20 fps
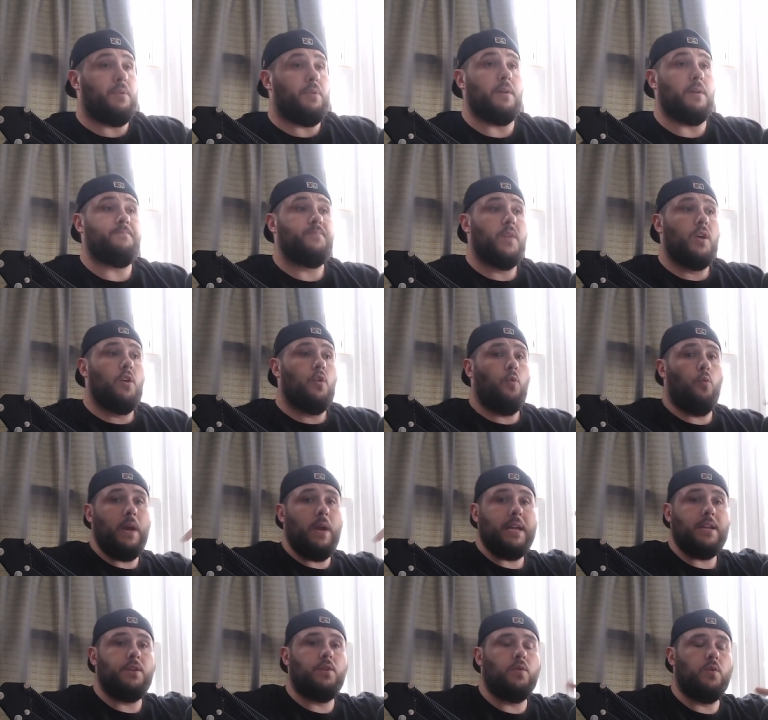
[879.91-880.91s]
But we
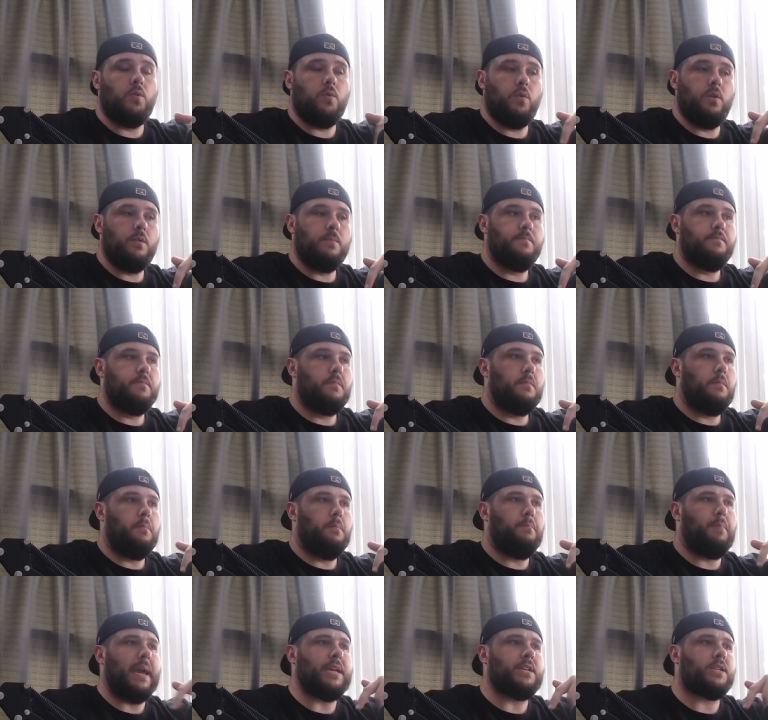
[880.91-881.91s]
knew,
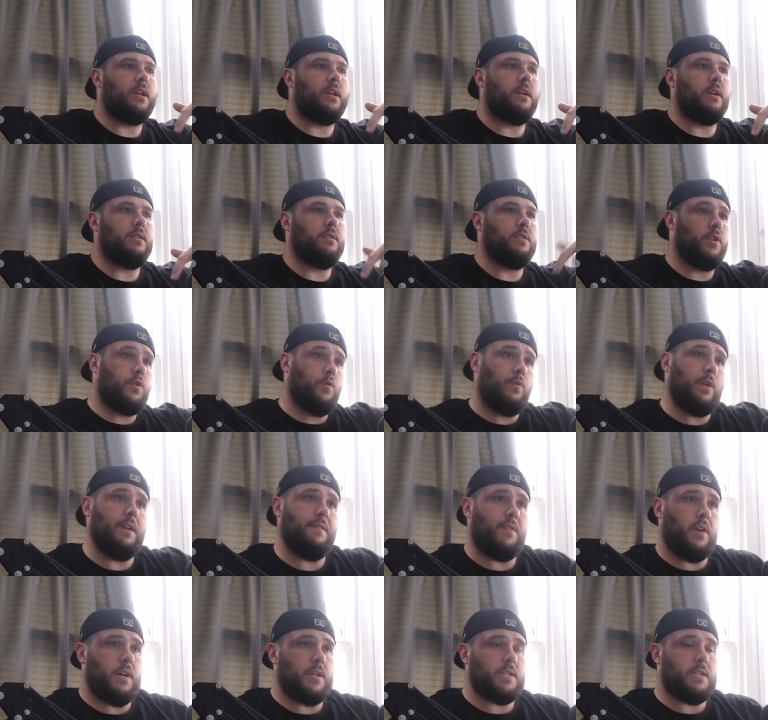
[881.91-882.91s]
based on the 3 of
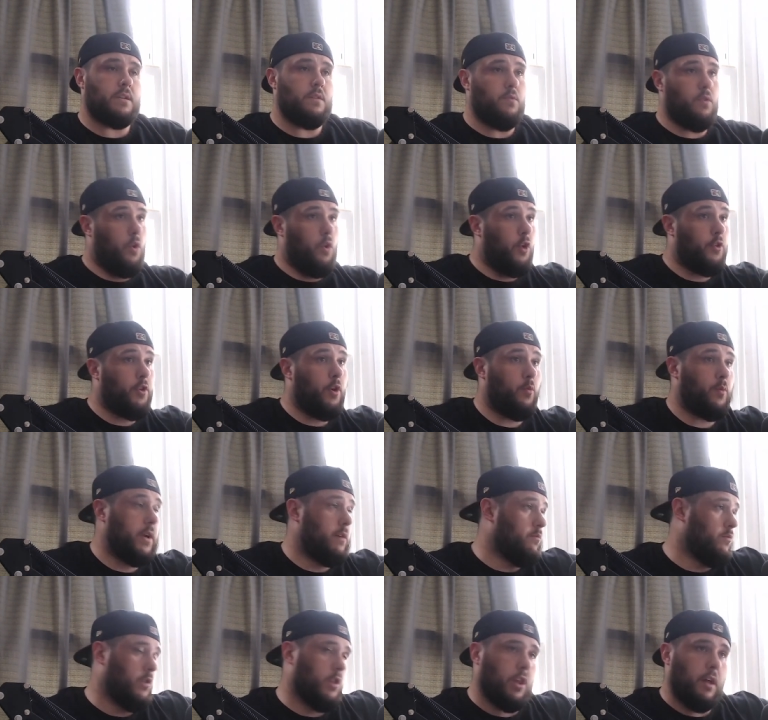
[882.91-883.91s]
us, although we
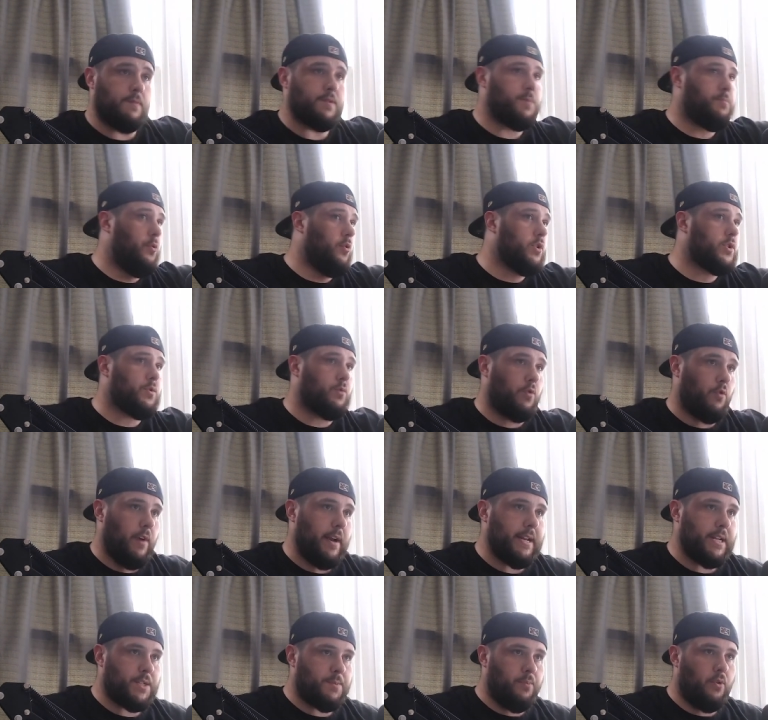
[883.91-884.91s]
love sports, we're great
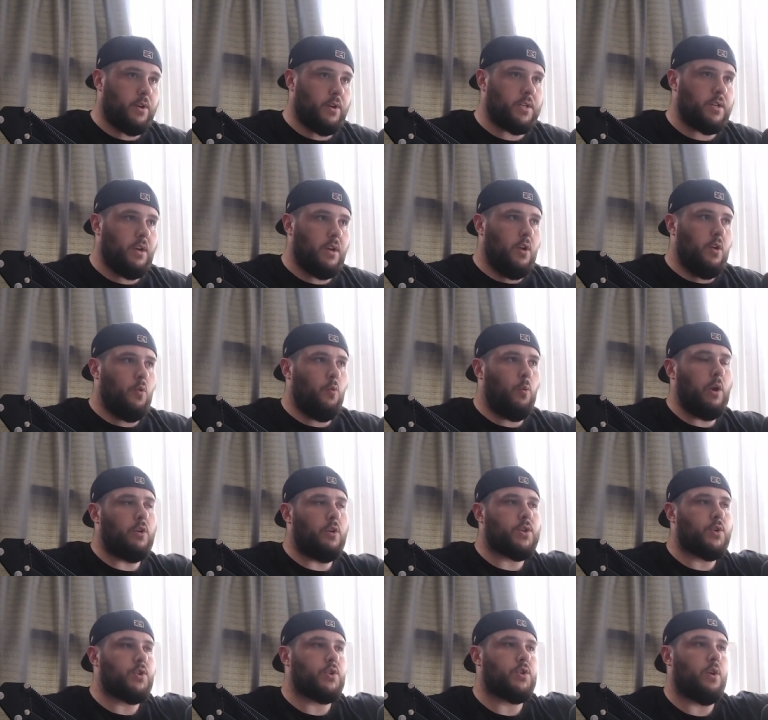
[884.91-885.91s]
at sports, we
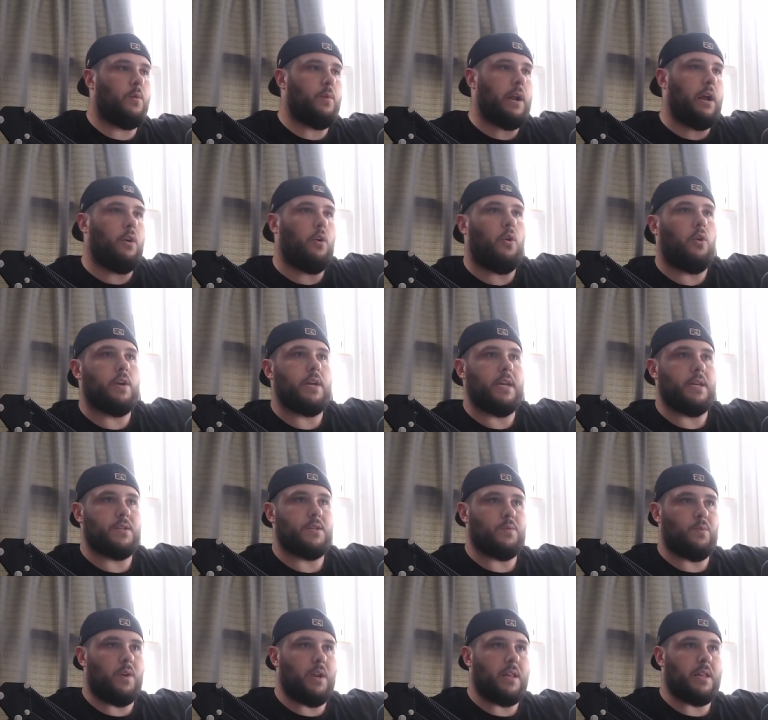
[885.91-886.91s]
also saw what our audience
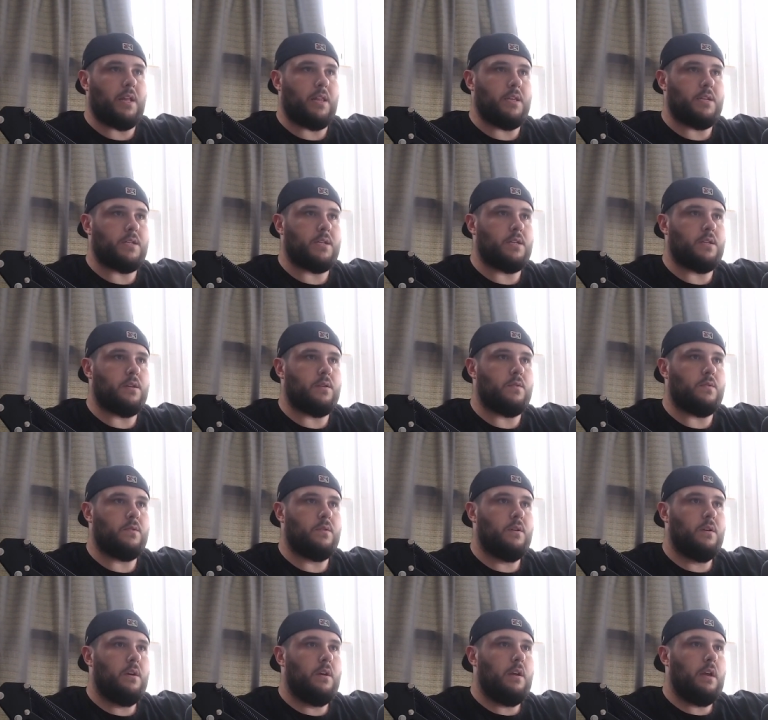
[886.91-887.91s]
wanted to listen
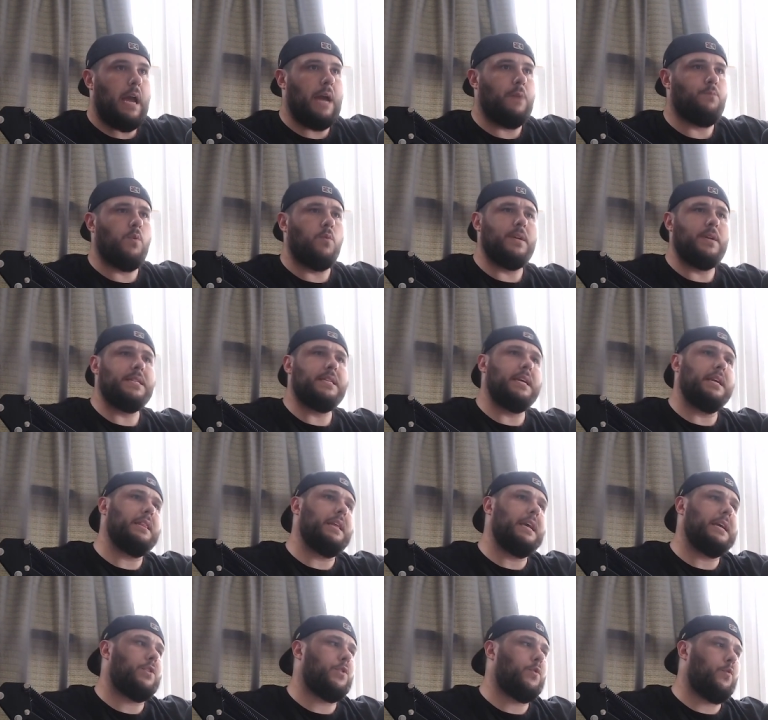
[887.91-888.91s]
to. And when we did
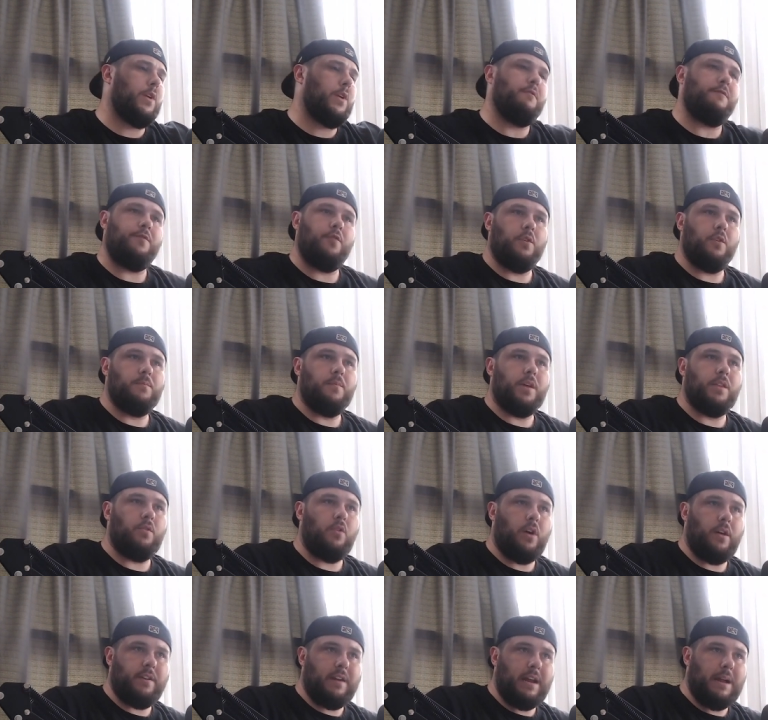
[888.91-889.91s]
like 3 or 4
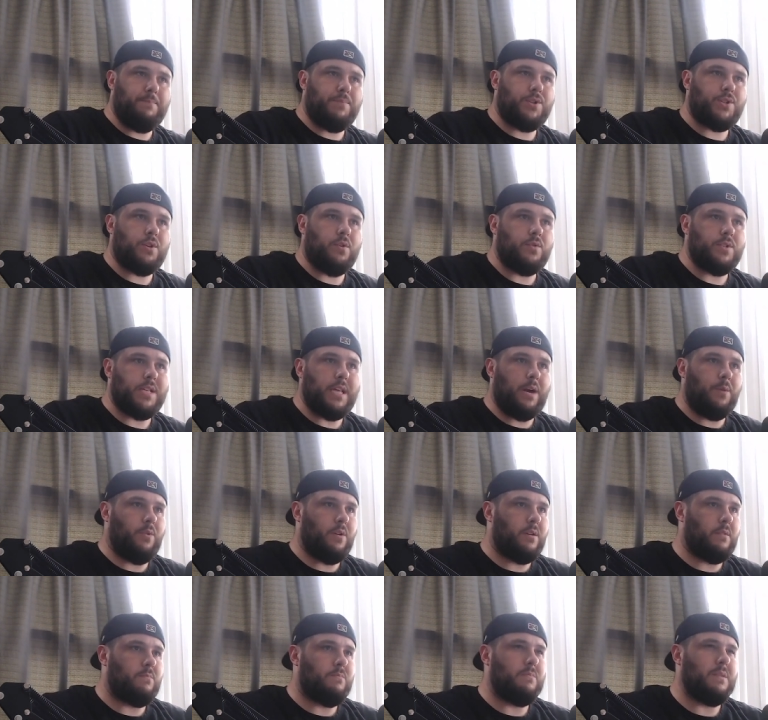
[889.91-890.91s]
other episodes that
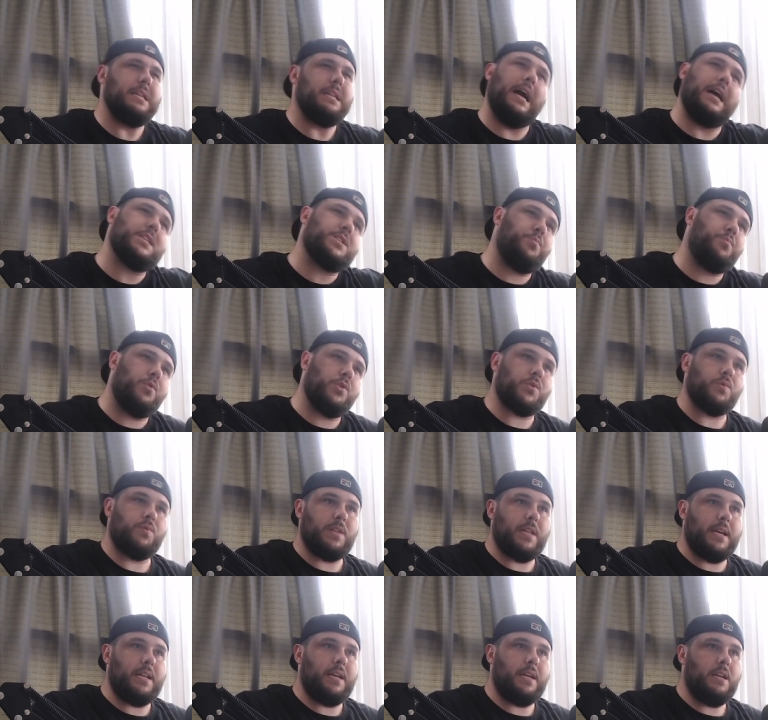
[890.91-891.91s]
were not sports
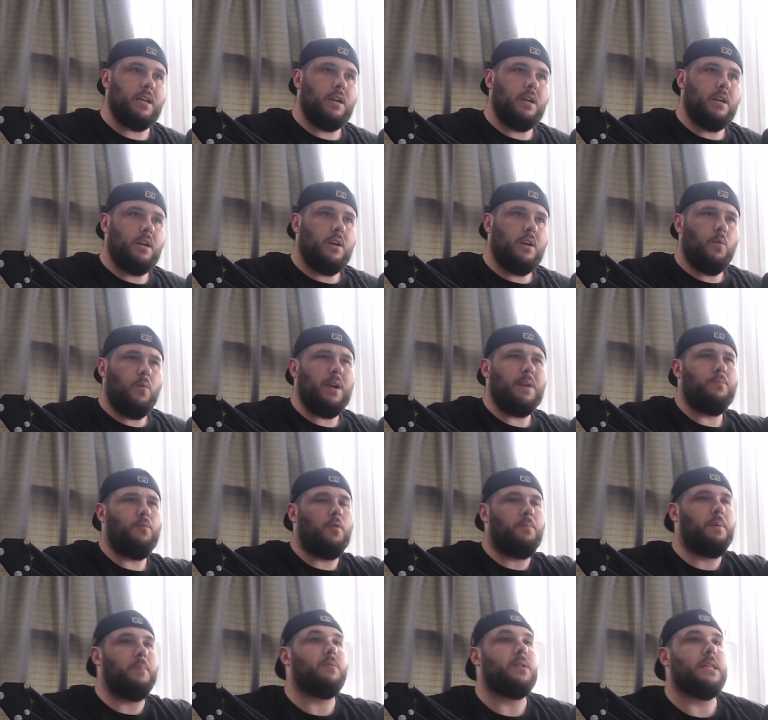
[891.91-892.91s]
related, we had more
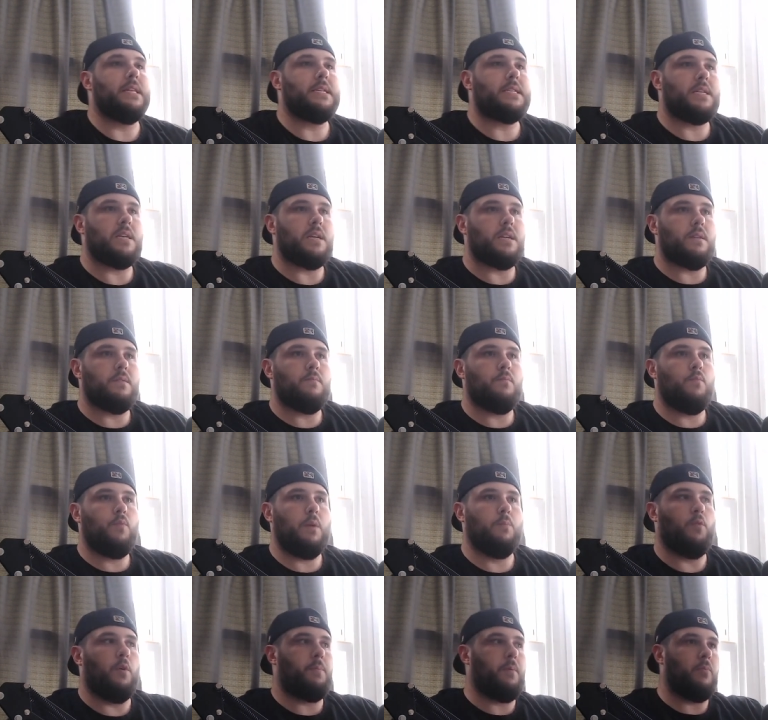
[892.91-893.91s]
people listen. We had
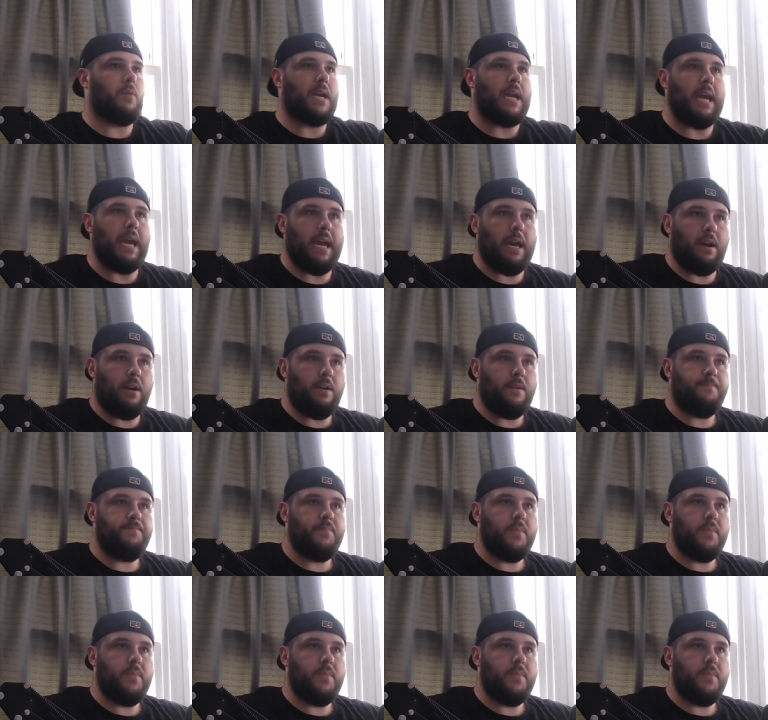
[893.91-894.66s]
more people care,